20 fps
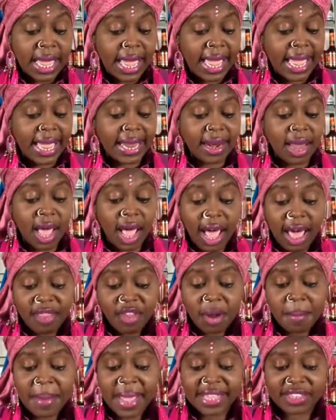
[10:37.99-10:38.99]
In
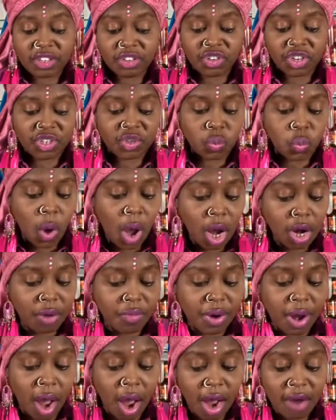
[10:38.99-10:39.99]
other messages,
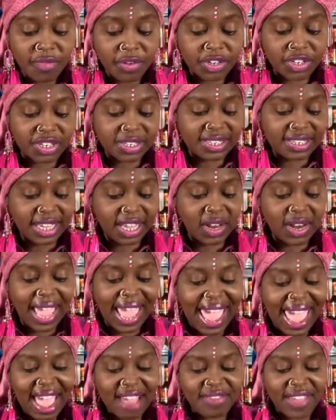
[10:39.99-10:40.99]
Walker offered to sell
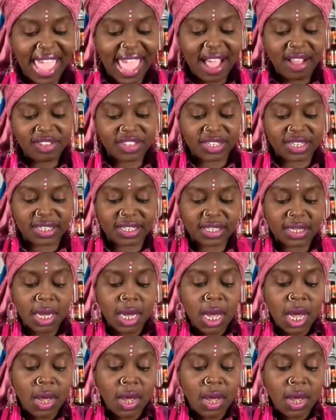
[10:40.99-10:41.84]
half ounces